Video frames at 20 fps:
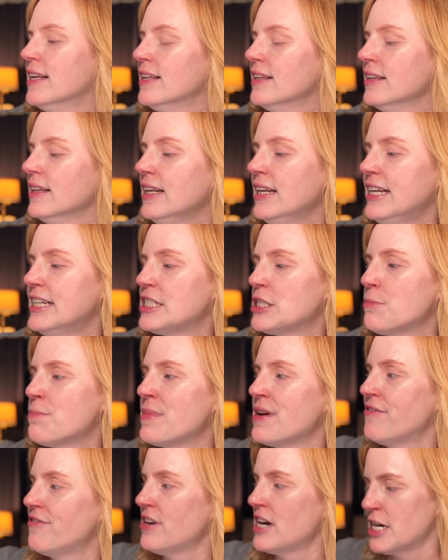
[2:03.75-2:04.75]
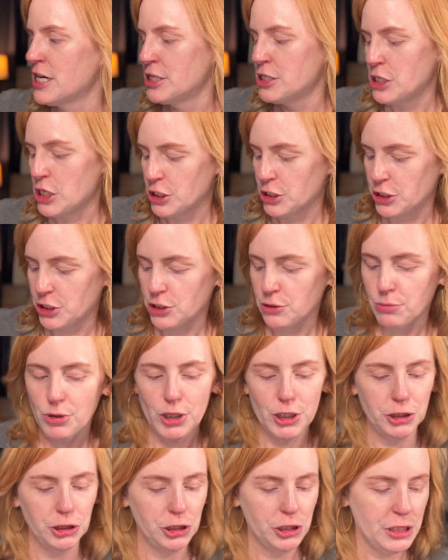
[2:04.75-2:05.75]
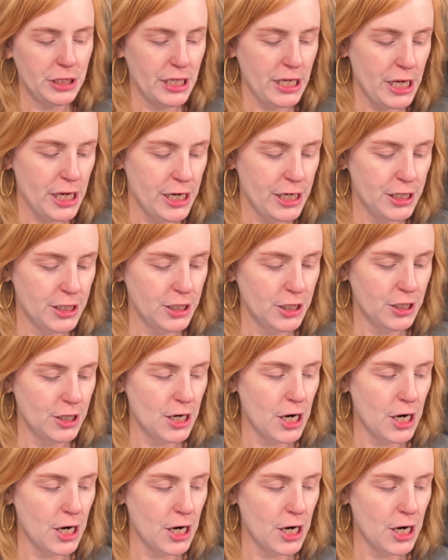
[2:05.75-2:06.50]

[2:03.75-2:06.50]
Let me find the brushes here.